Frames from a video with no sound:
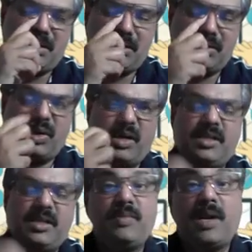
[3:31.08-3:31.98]

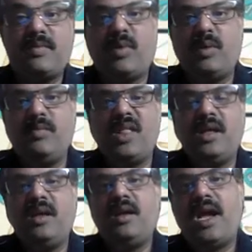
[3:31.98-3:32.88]
join this platform
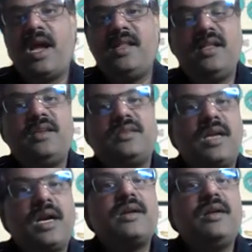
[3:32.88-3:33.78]
and they
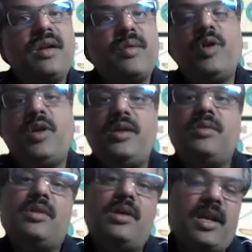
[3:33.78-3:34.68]
start contributing
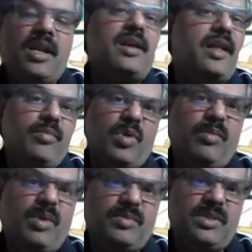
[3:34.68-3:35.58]
to the real-time
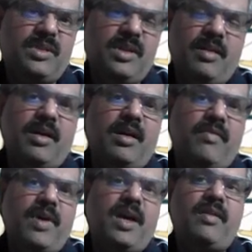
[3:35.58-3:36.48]
problems,
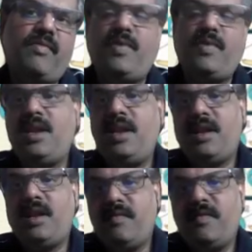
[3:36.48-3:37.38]
where
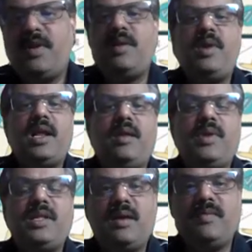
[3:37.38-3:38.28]
we will be
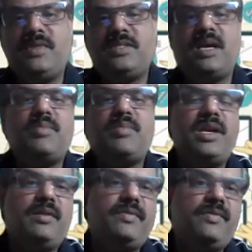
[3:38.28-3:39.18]
helping them with some
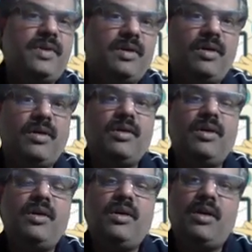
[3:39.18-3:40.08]
kind of
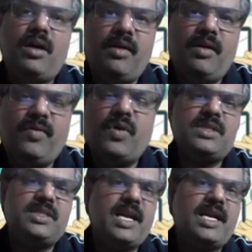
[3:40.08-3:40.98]

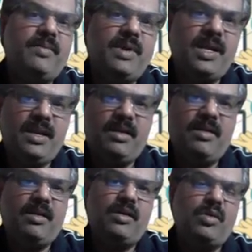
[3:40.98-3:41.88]
focused activity,
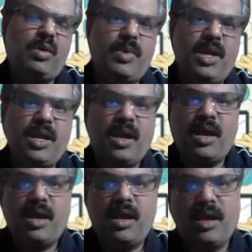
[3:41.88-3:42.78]
could be
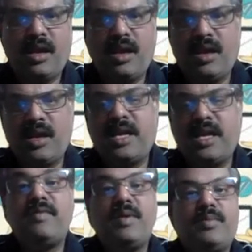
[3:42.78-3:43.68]
a
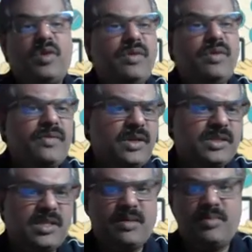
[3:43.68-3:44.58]
kind of a proof of
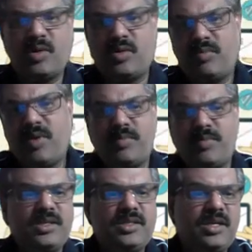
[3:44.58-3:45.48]
concept, or could be a
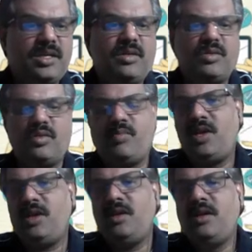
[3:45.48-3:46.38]
project, or could be